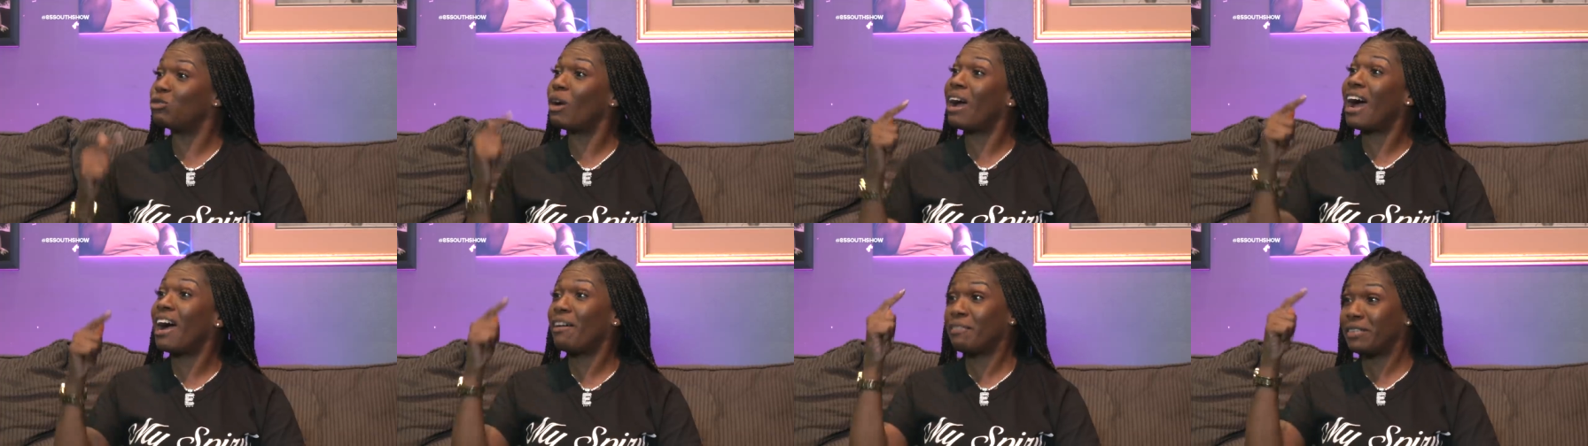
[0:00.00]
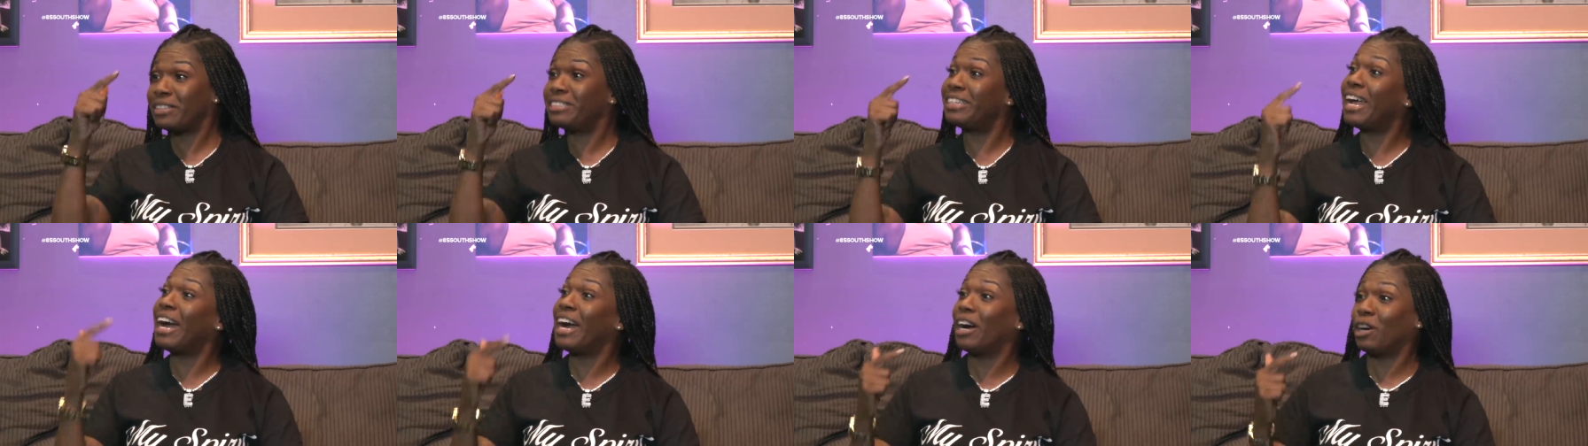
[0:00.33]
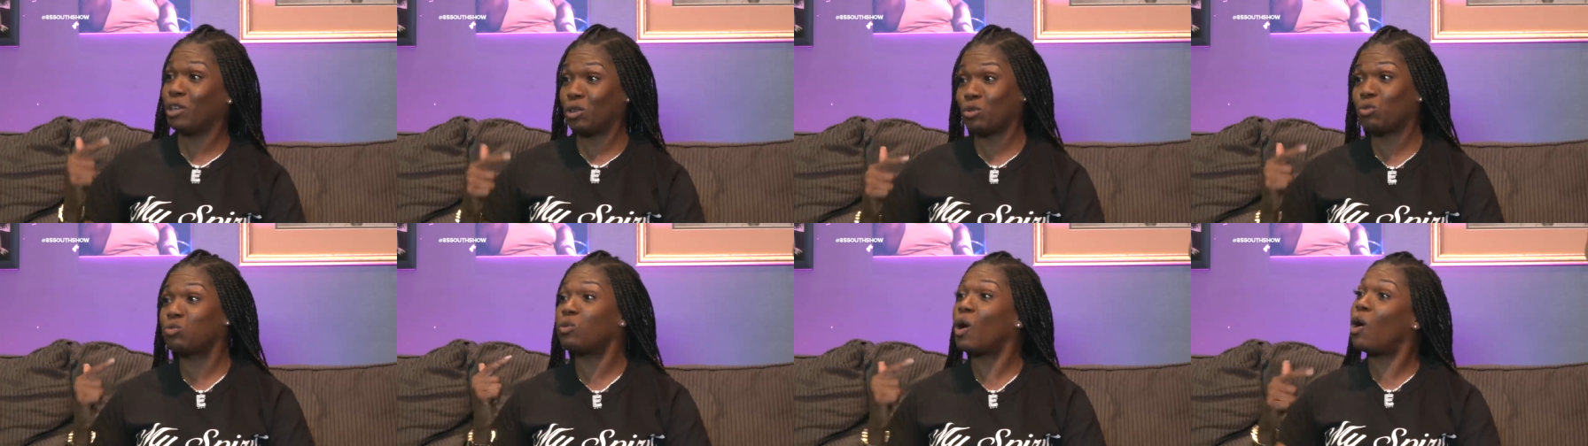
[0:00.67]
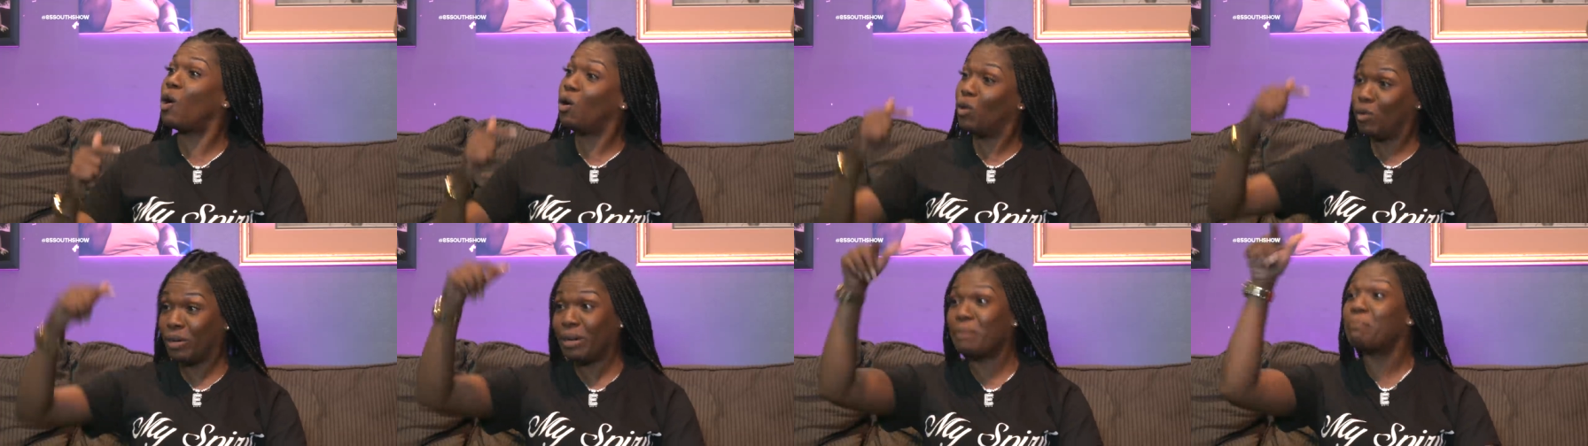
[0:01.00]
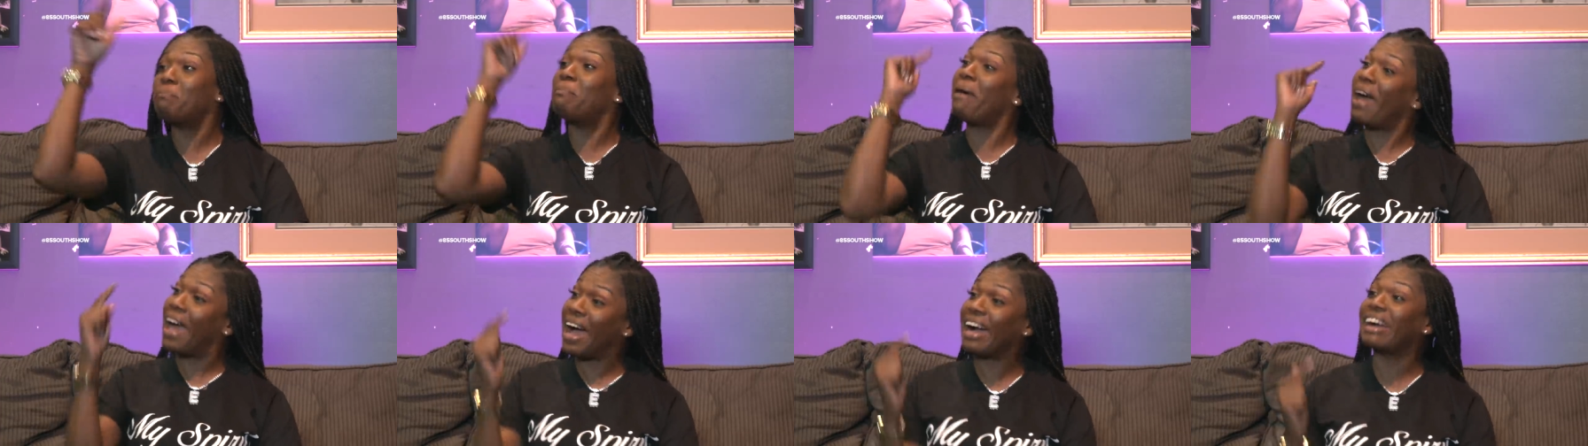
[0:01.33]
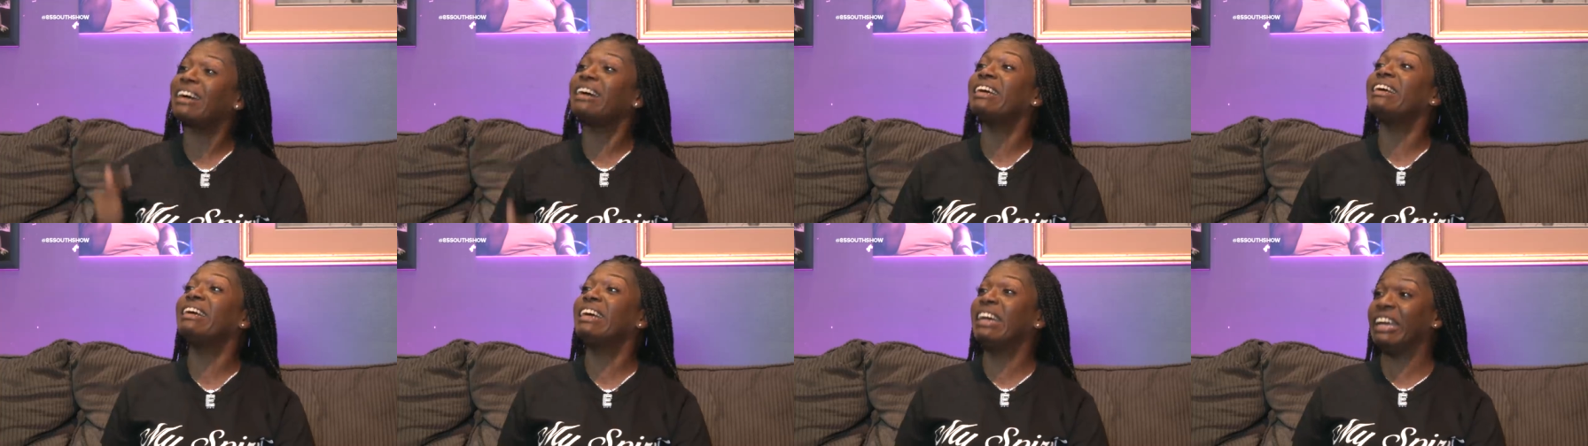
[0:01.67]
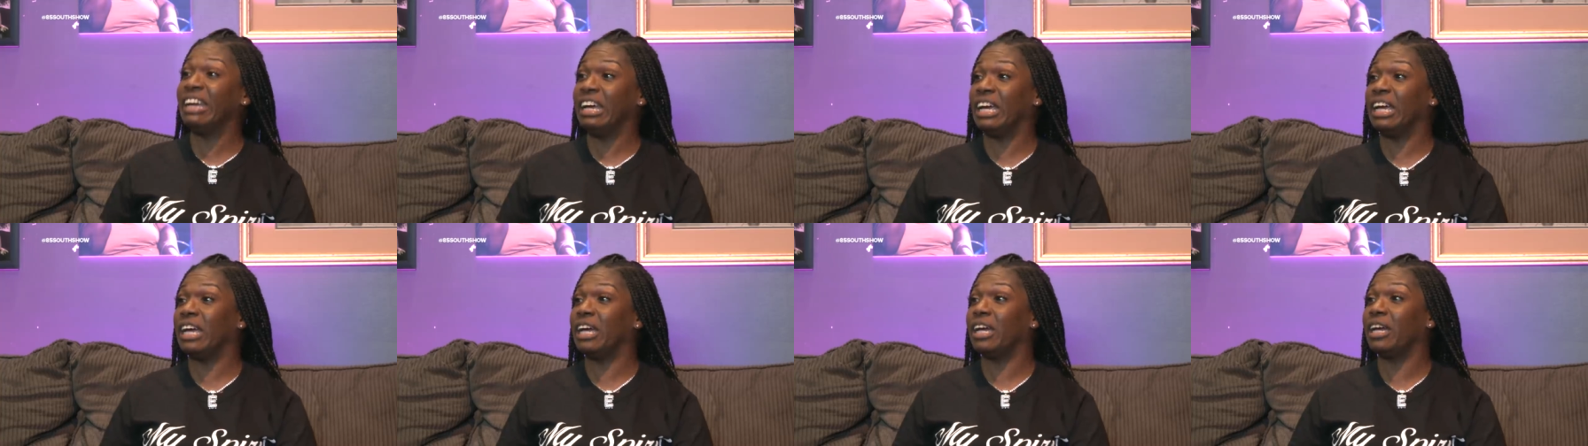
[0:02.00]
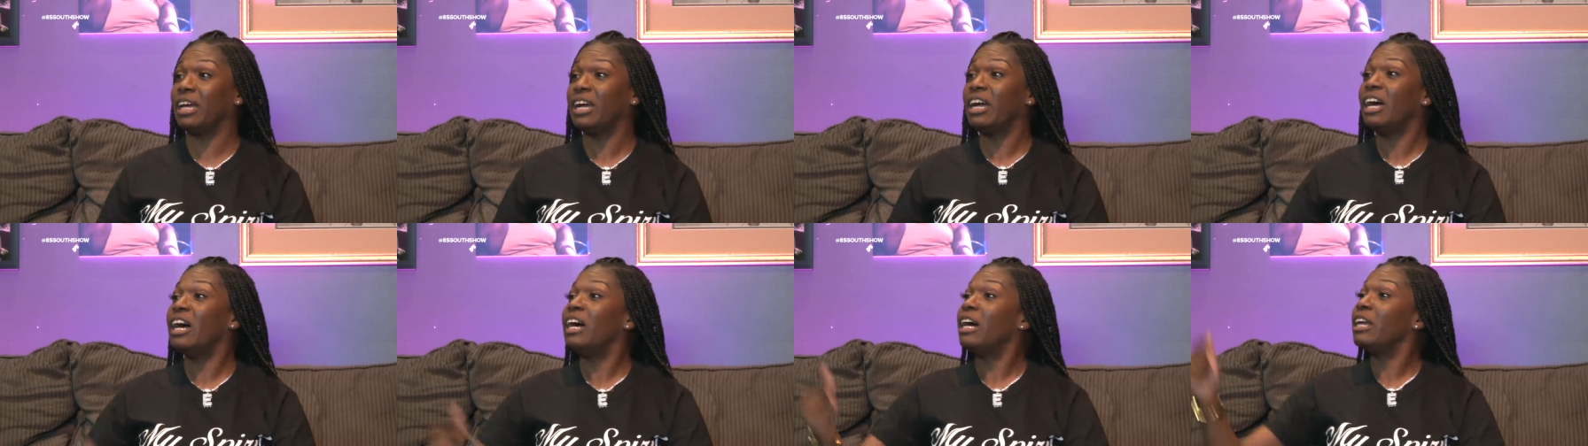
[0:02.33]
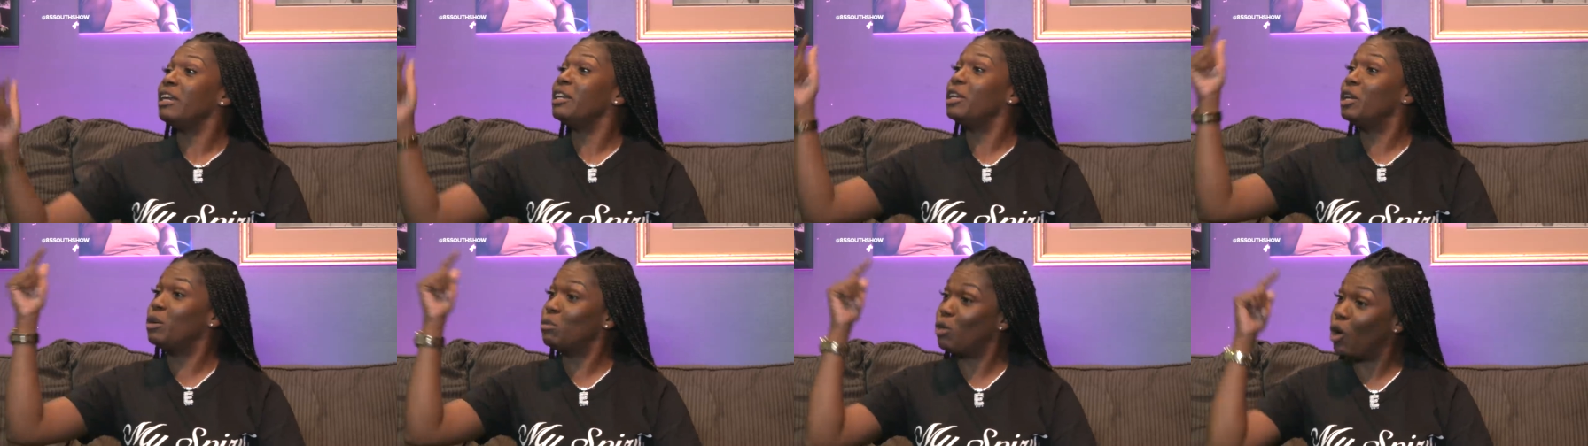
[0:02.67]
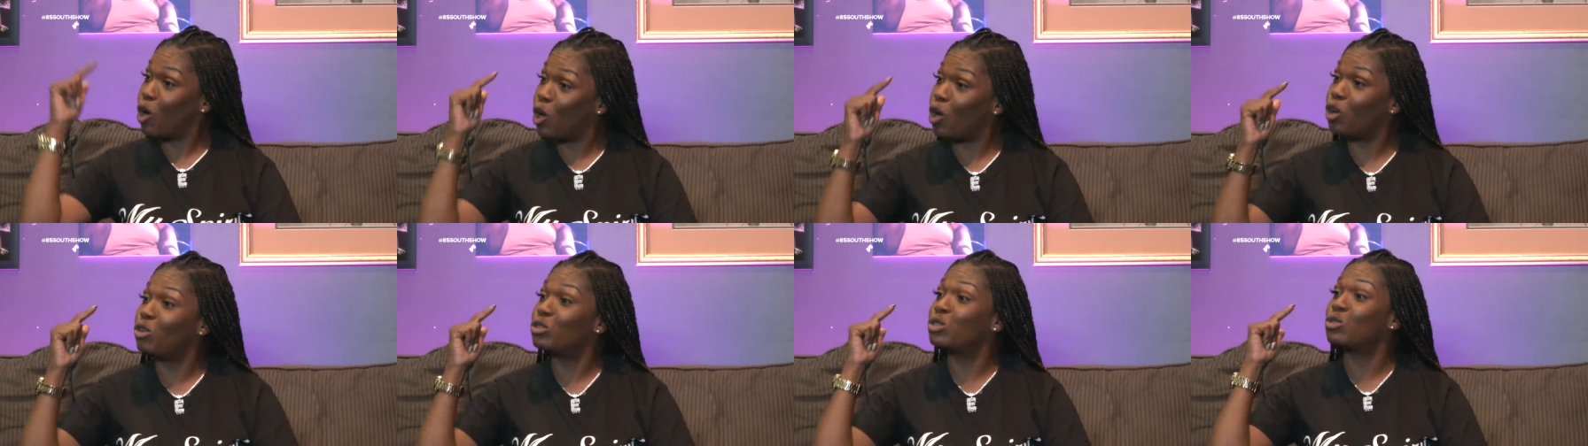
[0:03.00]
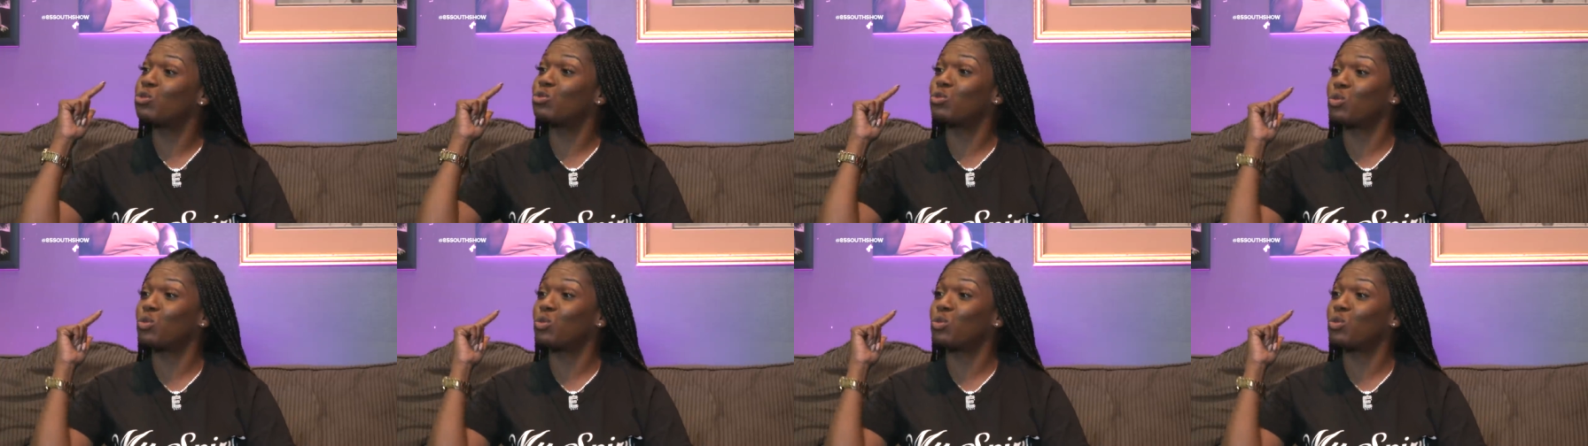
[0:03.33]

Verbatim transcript: travel down the road and back again. Them hoes